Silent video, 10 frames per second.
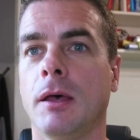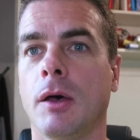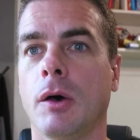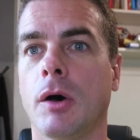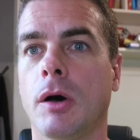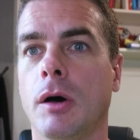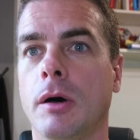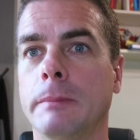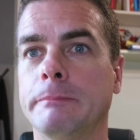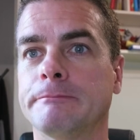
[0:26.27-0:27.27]

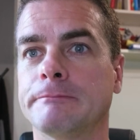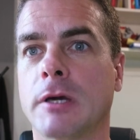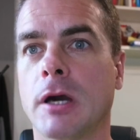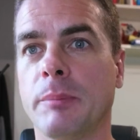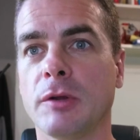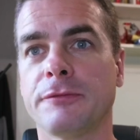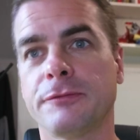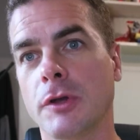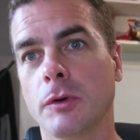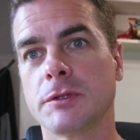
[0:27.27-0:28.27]
Couple of
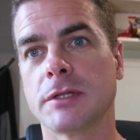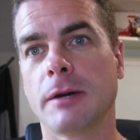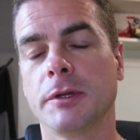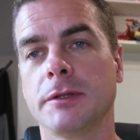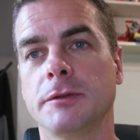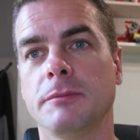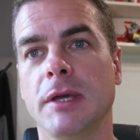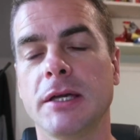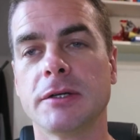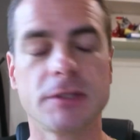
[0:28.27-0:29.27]
notes I wanted to
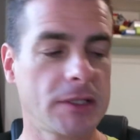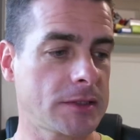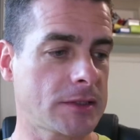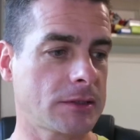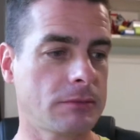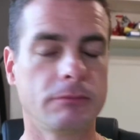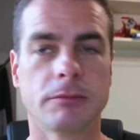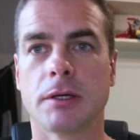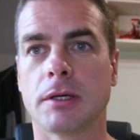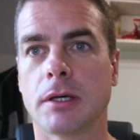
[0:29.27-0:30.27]
make on this.
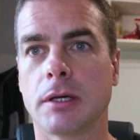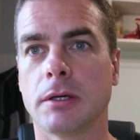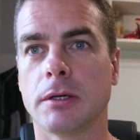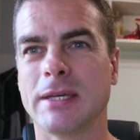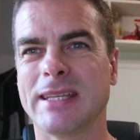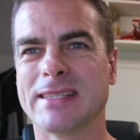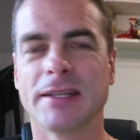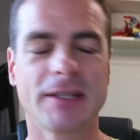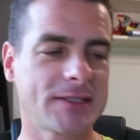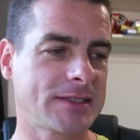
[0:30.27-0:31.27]
It's
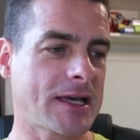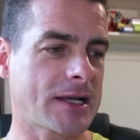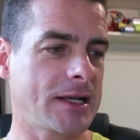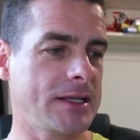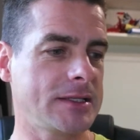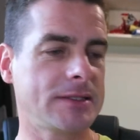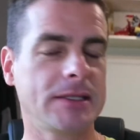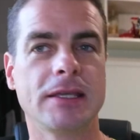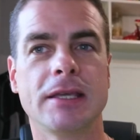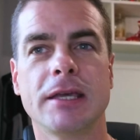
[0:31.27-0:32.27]
not exactly
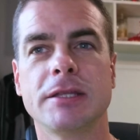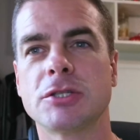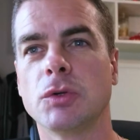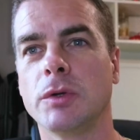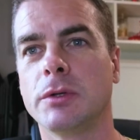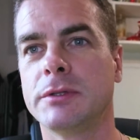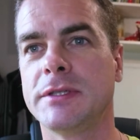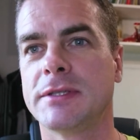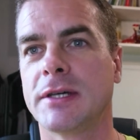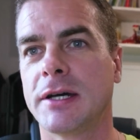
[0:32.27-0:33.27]
the initial
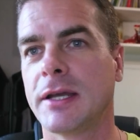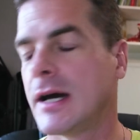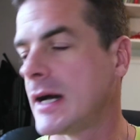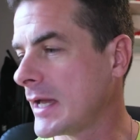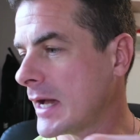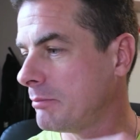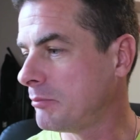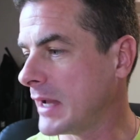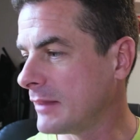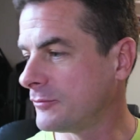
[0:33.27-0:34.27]
design I had
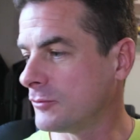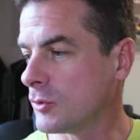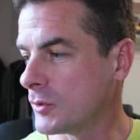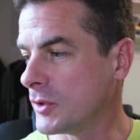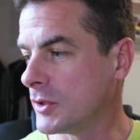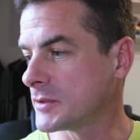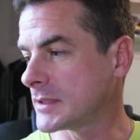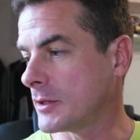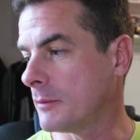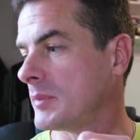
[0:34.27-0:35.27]
planned for the
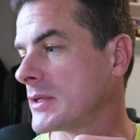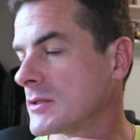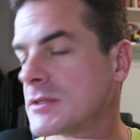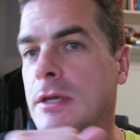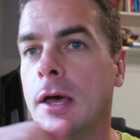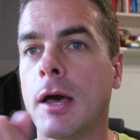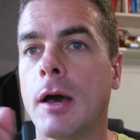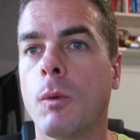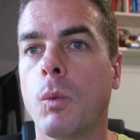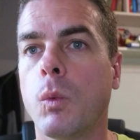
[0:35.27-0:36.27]
setup because
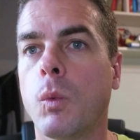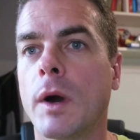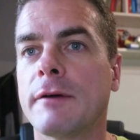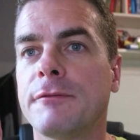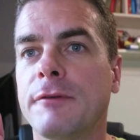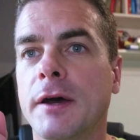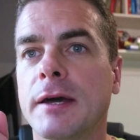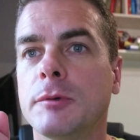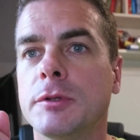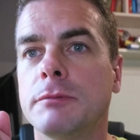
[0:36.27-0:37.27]
what I thought I
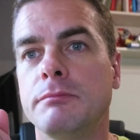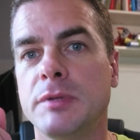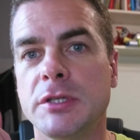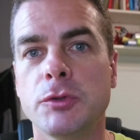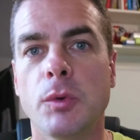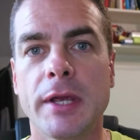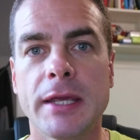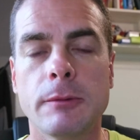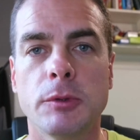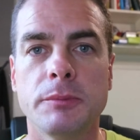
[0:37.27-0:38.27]
would be
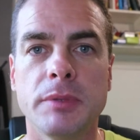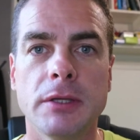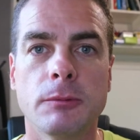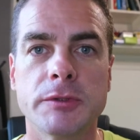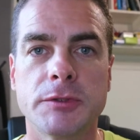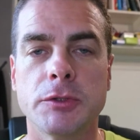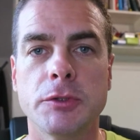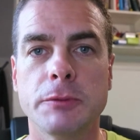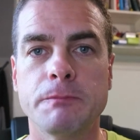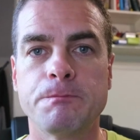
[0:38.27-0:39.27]
doing was
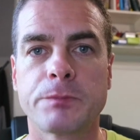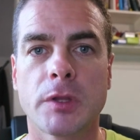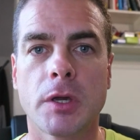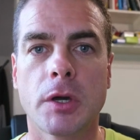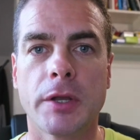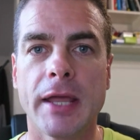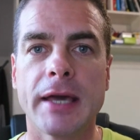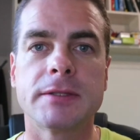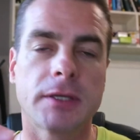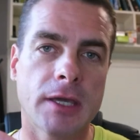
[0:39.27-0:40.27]
to
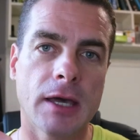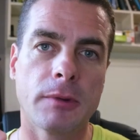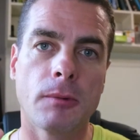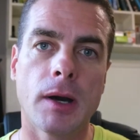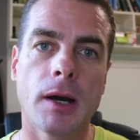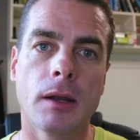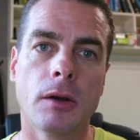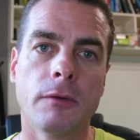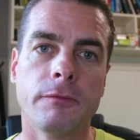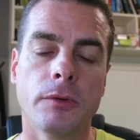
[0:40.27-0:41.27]
connect the camera
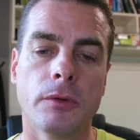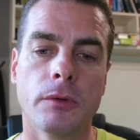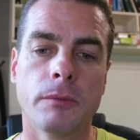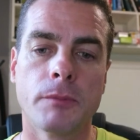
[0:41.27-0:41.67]
over